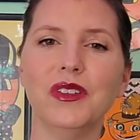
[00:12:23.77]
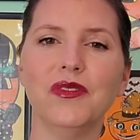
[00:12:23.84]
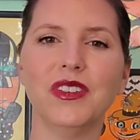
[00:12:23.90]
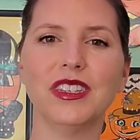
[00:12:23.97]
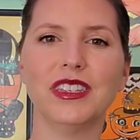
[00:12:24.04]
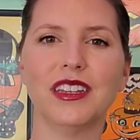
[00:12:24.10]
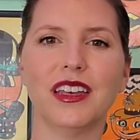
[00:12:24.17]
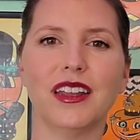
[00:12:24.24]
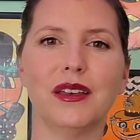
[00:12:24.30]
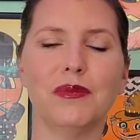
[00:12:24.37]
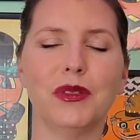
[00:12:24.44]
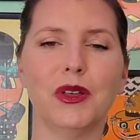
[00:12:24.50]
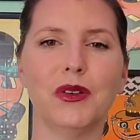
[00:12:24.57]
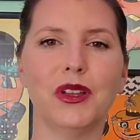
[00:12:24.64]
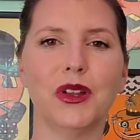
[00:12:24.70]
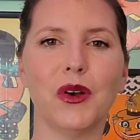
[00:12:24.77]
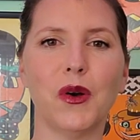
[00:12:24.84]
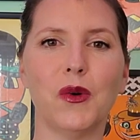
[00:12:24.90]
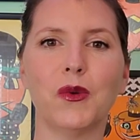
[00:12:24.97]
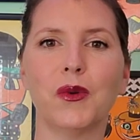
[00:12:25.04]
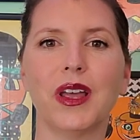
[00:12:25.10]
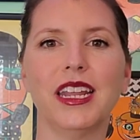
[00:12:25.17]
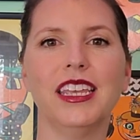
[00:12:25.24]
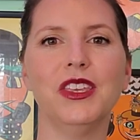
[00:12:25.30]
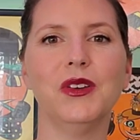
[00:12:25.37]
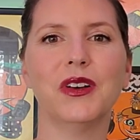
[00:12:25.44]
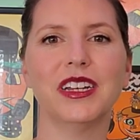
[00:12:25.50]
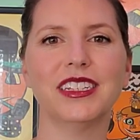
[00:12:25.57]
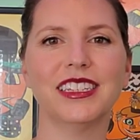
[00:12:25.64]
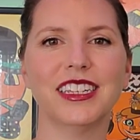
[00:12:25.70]
If it's not uploaded already, you
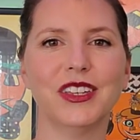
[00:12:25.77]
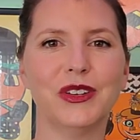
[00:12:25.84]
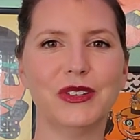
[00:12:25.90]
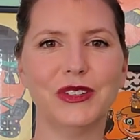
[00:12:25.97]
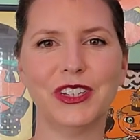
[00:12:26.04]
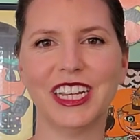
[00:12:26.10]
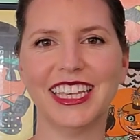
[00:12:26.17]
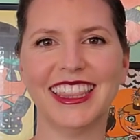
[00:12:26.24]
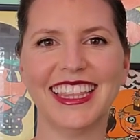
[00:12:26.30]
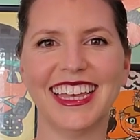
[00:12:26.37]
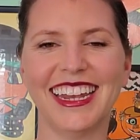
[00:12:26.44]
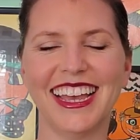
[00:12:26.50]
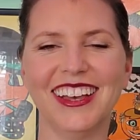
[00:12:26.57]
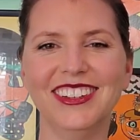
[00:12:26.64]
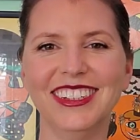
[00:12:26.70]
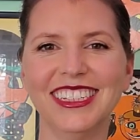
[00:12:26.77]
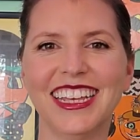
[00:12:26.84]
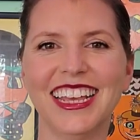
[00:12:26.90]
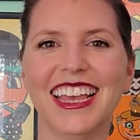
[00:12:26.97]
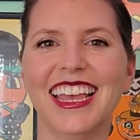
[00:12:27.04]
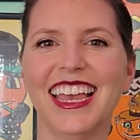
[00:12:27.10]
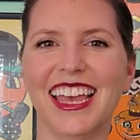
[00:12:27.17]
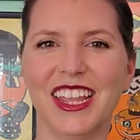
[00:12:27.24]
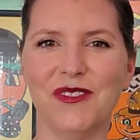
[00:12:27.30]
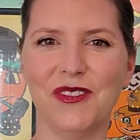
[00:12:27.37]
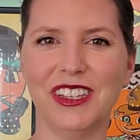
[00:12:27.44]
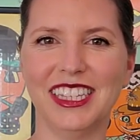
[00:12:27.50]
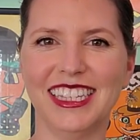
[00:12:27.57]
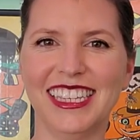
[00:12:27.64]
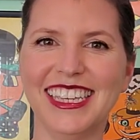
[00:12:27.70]
guys can go check that out and
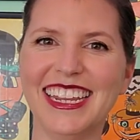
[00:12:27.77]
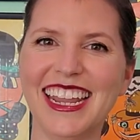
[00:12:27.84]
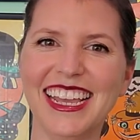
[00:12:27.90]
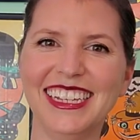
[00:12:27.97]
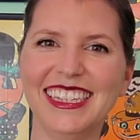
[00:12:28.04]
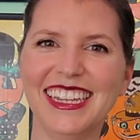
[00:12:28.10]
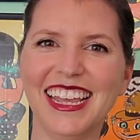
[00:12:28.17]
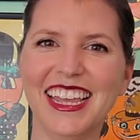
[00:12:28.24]
we'll see you next